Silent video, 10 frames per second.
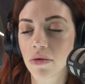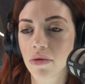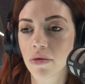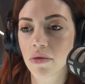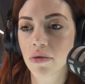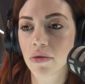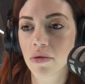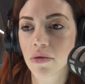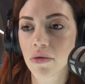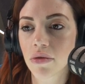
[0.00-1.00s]

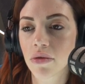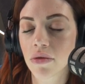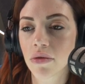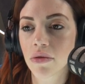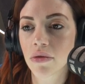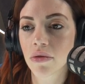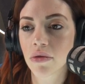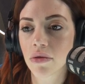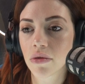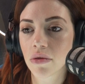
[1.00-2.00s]

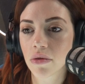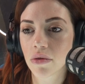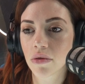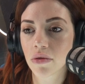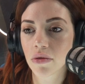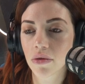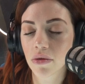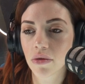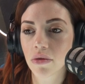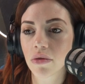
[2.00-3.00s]

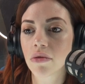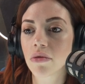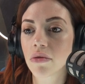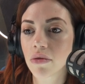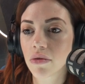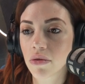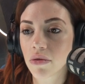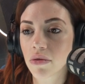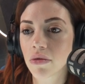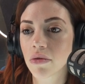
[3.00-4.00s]

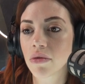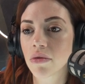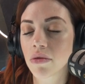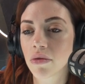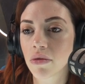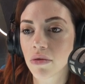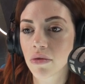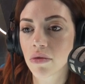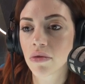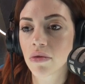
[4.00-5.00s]

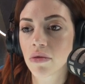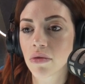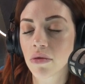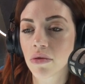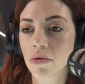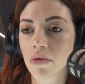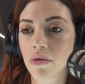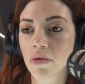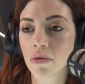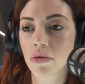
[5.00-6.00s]

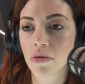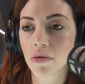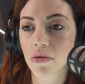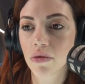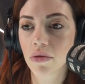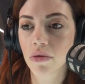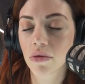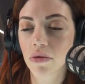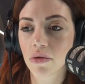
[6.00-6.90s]
The person shown says nothing.